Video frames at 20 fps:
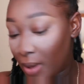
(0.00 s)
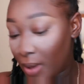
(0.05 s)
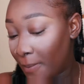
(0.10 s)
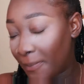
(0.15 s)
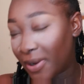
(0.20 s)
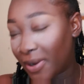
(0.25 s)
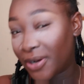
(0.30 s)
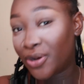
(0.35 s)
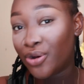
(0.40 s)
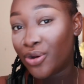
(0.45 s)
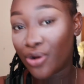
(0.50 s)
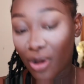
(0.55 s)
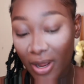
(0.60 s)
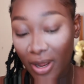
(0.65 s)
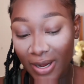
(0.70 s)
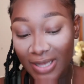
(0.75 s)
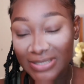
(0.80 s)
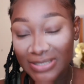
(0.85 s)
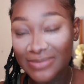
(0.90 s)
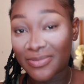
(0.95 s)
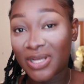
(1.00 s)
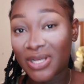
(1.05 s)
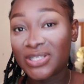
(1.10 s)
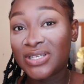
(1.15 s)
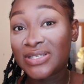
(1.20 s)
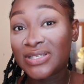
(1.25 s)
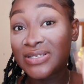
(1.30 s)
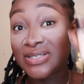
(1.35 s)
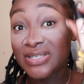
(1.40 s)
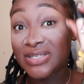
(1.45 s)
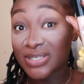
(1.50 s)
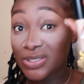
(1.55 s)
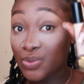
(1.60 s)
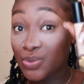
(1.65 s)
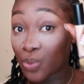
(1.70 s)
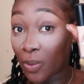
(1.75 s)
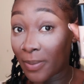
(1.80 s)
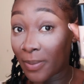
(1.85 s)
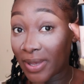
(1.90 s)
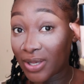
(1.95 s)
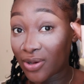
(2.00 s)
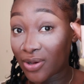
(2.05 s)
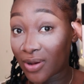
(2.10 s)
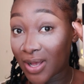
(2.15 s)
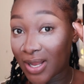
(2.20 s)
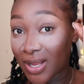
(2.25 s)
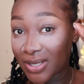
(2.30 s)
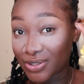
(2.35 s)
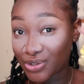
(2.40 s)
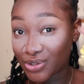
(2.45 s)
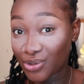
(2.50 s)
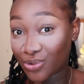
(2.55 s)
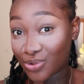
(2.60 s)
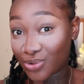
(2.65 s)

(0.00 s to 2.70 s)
but not as much as this will make your color show.